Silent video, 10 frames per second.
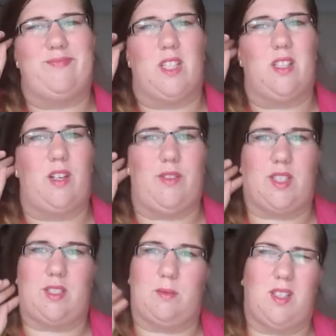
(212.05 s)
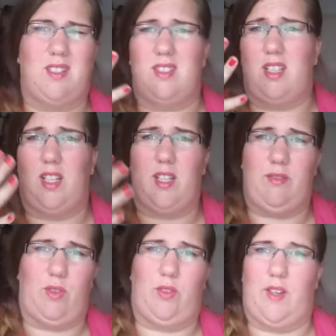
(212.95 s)
I don't know if it's because I'm
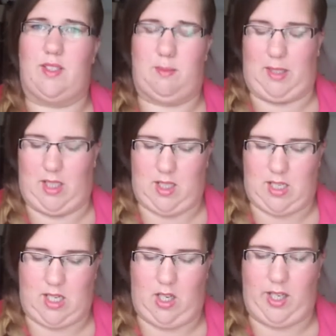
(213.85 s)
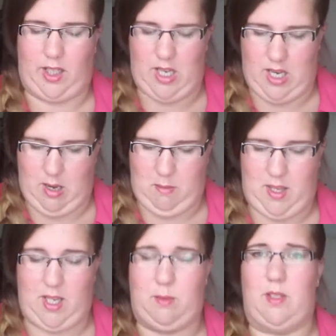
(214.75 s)
sensitive or if it had something in it I didn't like. But
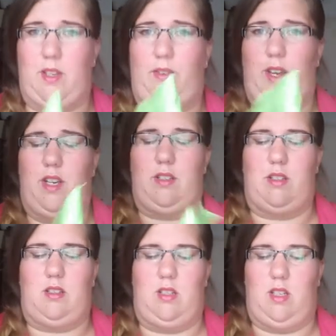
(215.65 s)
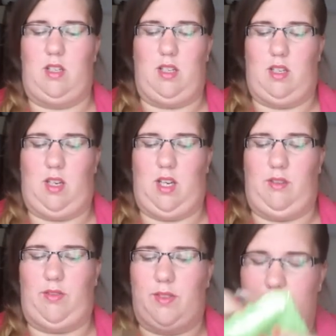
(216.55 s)
these ones I found I
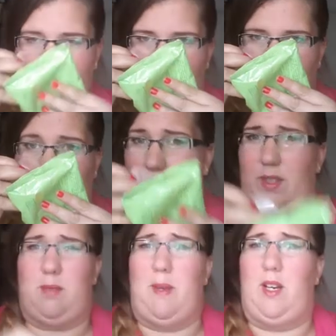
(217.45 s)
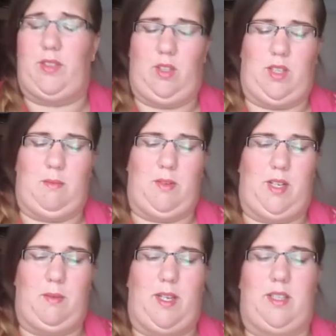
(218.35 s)
love. I love the smell of cucumber
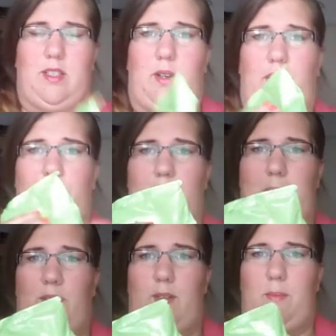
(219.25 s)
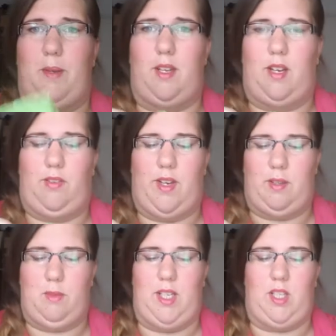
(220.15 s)
anyway, so I love the smell of them. But I found
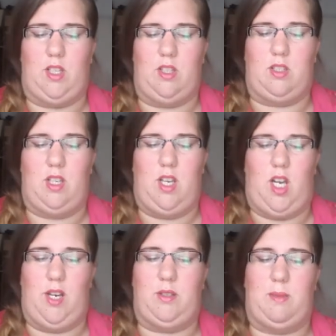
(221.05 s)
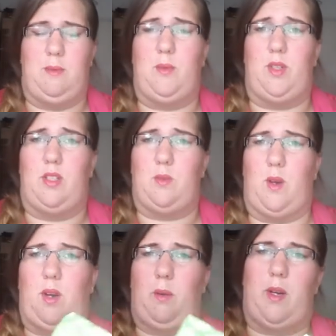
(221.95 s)
them really good. I use them in the morning as
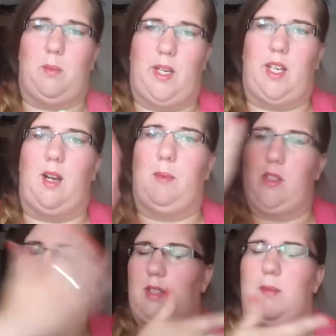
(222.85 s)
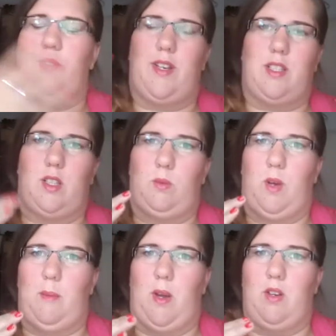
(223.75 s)
well. Like when I wake up, I just give my face a good
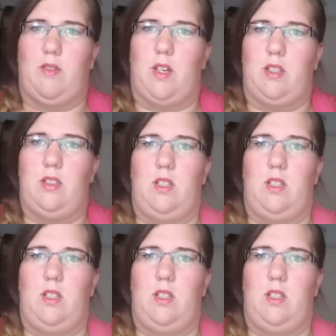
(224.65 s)
wipe over.